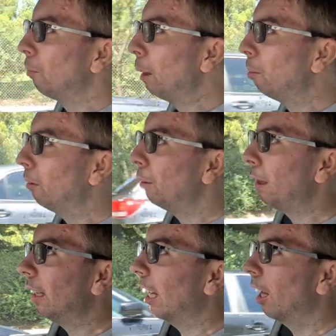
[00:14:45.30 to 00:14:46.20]
people would have
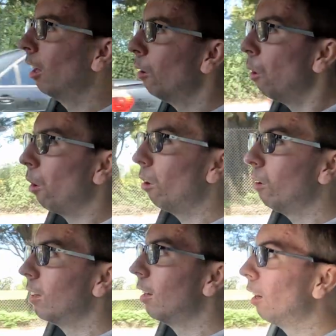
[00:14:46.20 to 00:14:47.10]
been like,
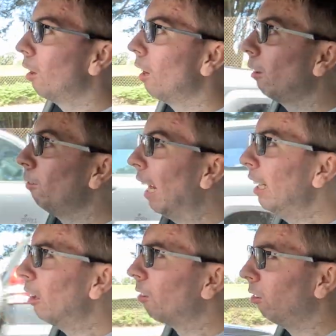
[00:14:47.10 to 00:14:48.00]

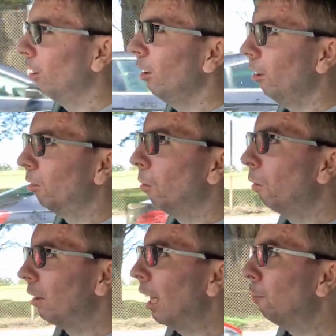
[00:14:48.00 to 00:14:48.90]
radar cruise,
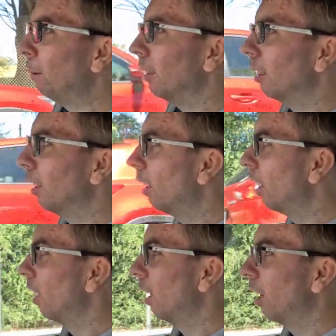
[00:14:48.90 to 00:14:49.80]
what would that be?
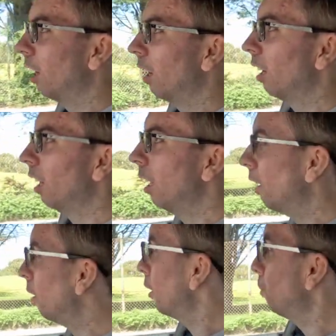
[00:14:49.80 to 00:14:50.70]

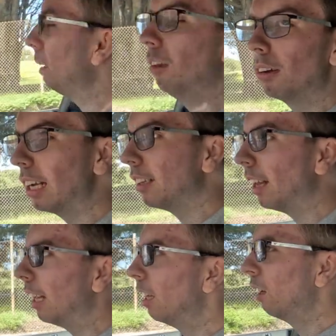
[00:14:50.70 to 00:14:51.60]
They'd just be looking at you.